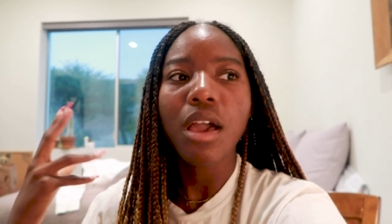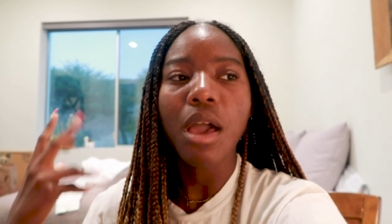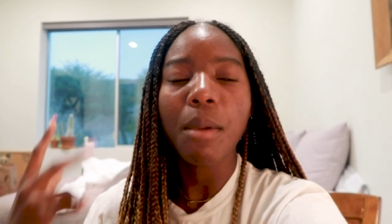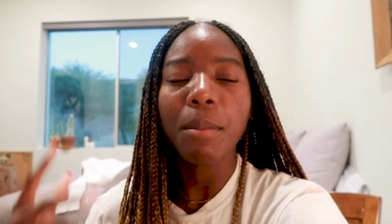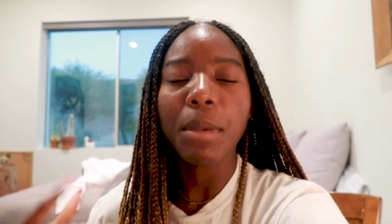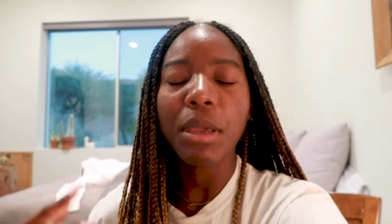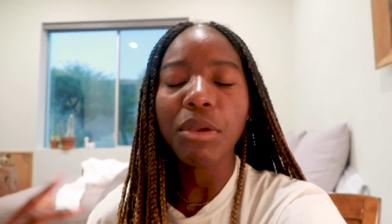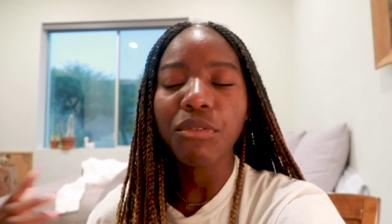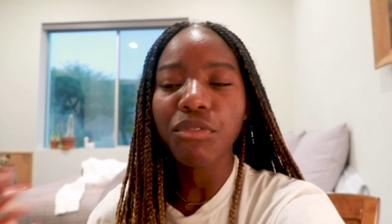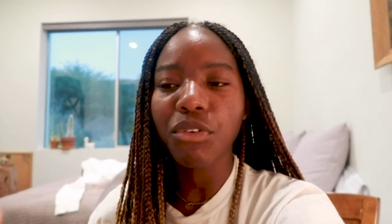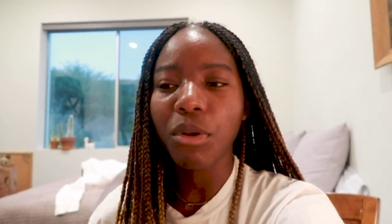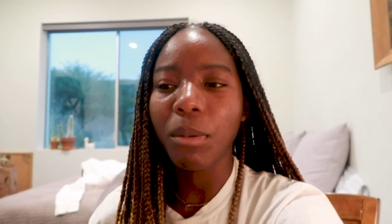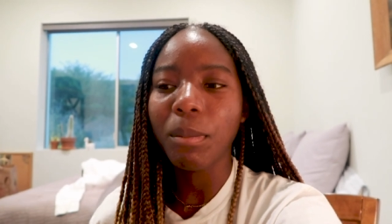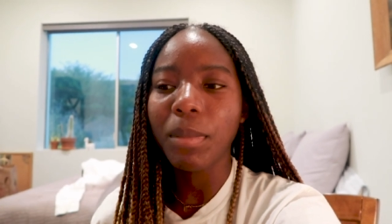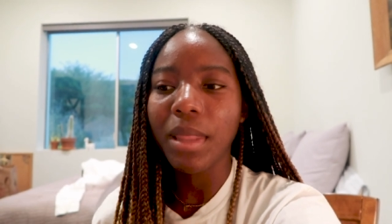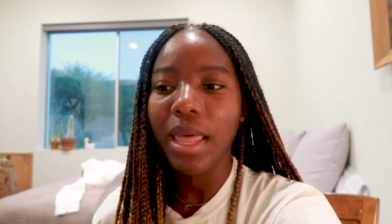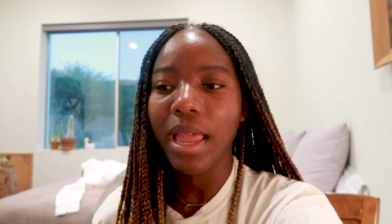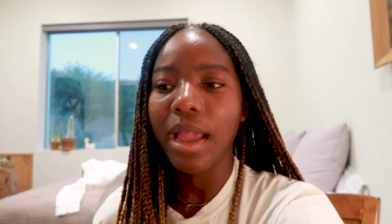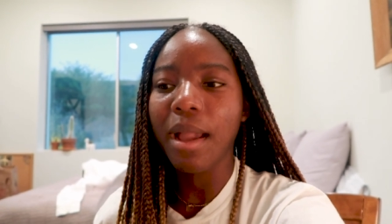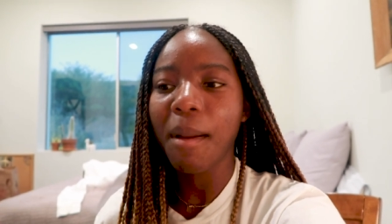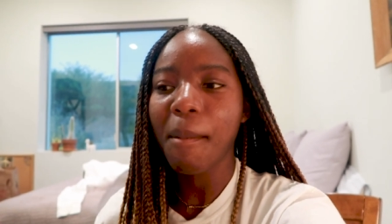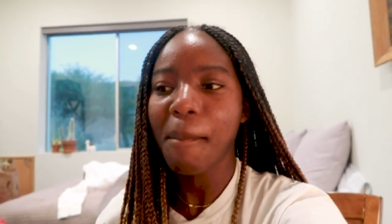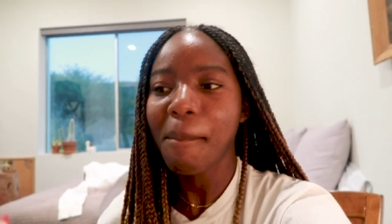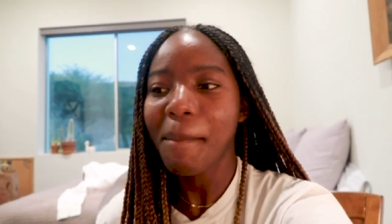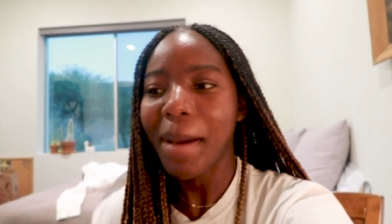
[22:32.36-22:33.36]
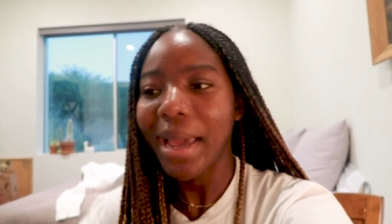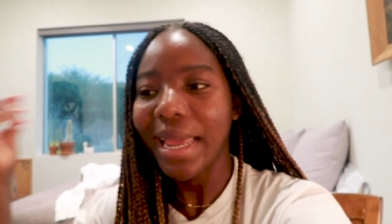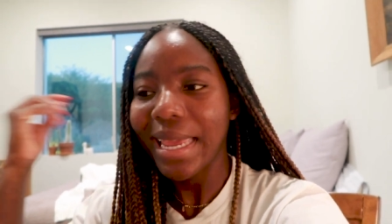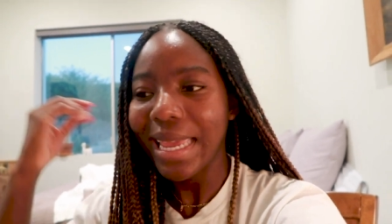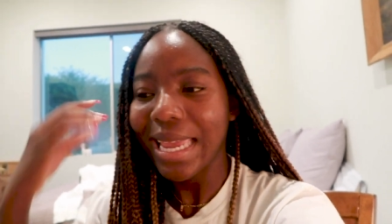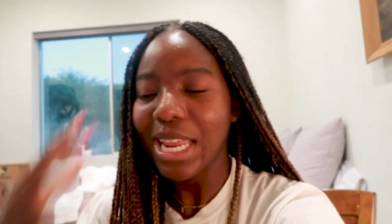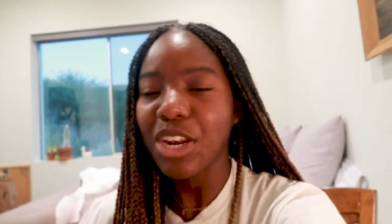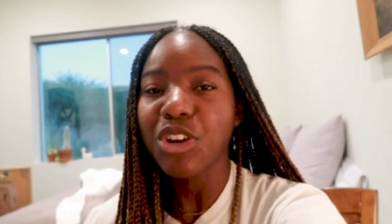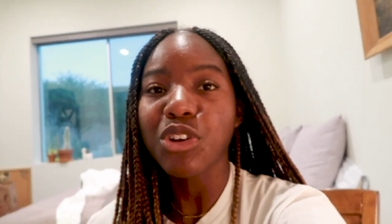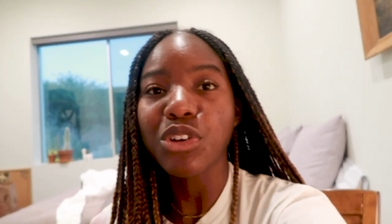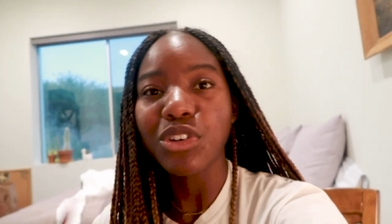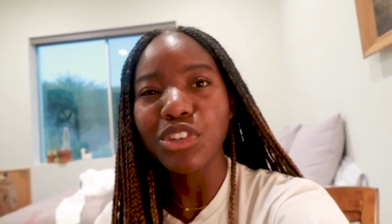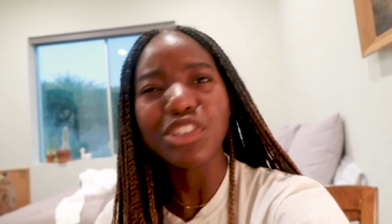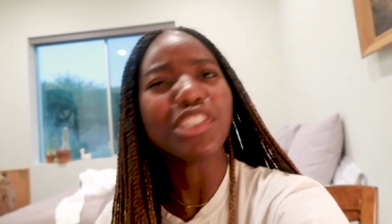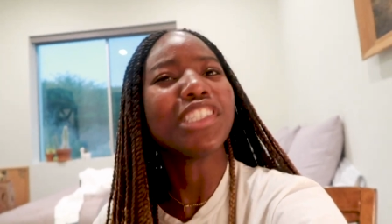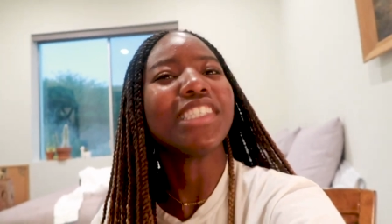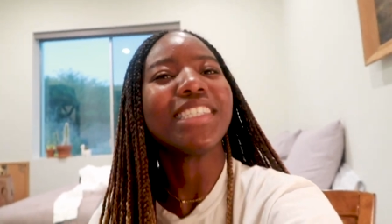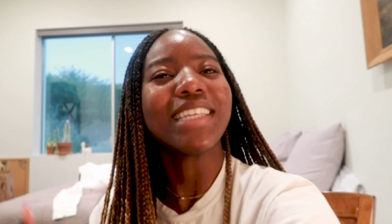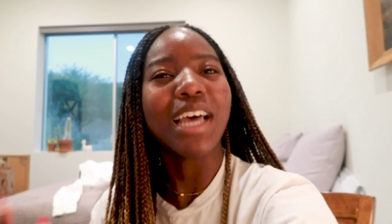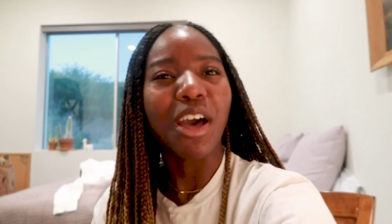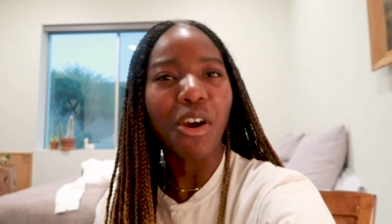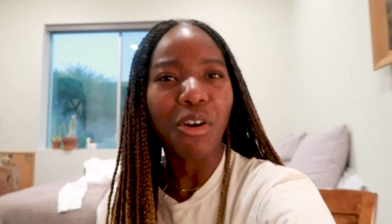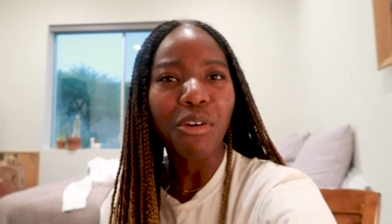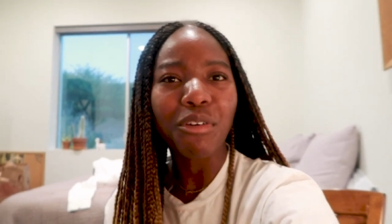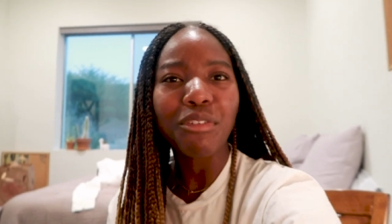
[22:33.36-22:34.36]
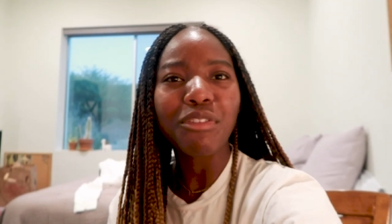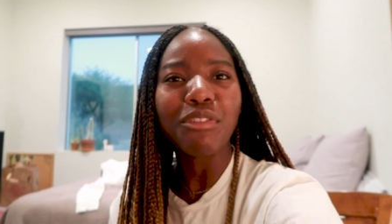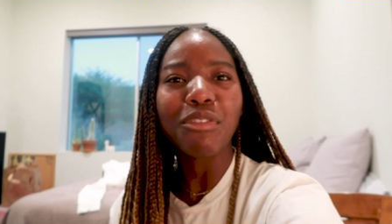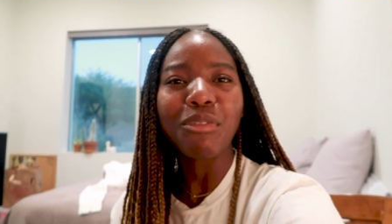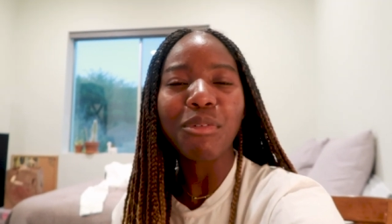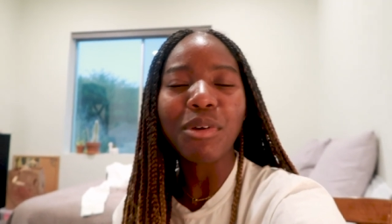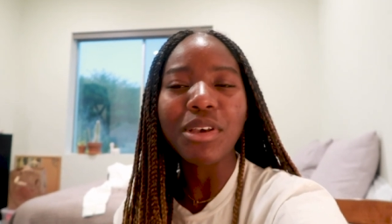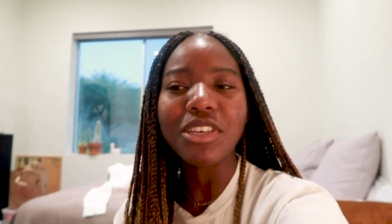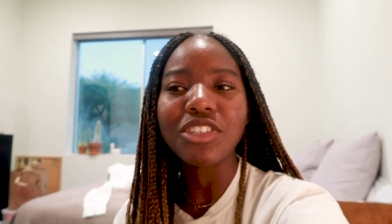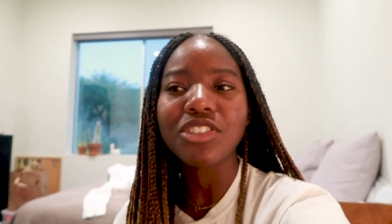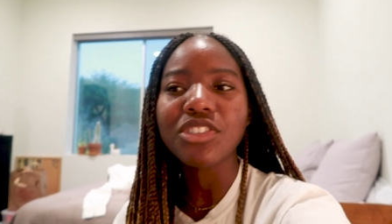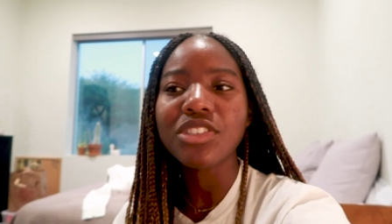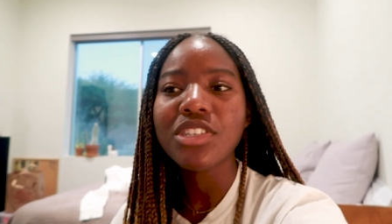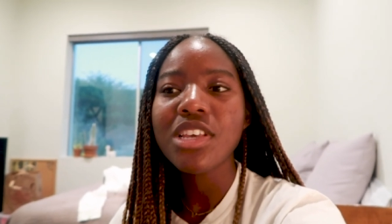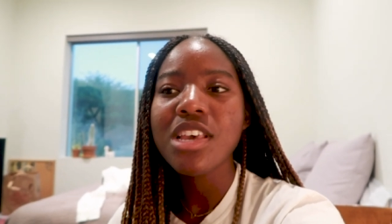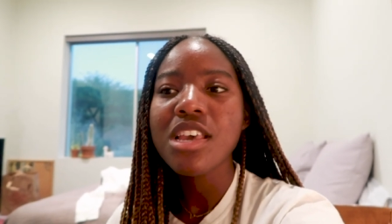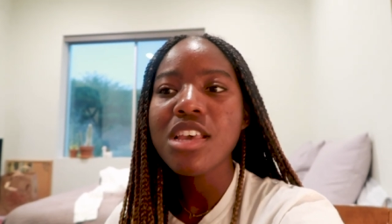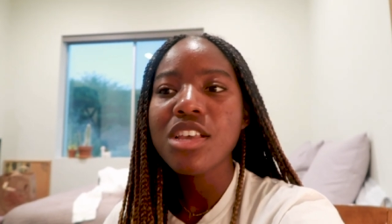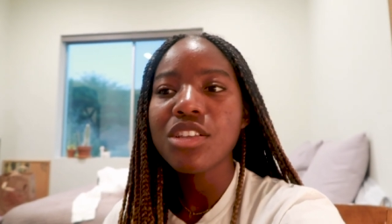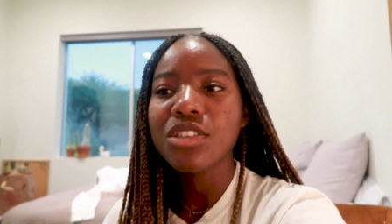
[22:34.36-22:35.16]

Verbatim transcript: coming from like my inner self was